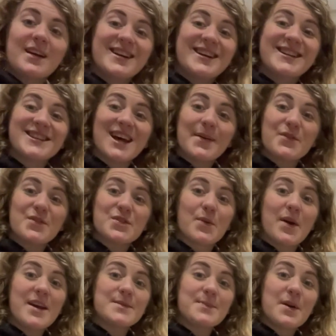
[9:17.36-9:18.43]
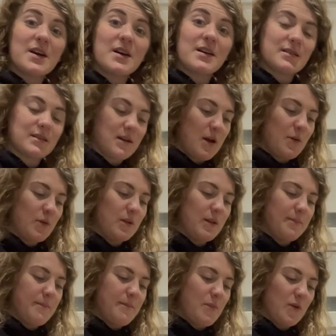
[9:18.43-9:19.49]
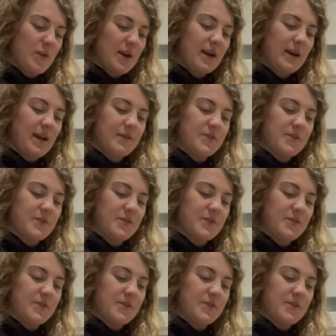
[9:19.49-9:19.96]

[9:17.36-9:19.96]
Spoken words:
time for a squares bar. I will more than likely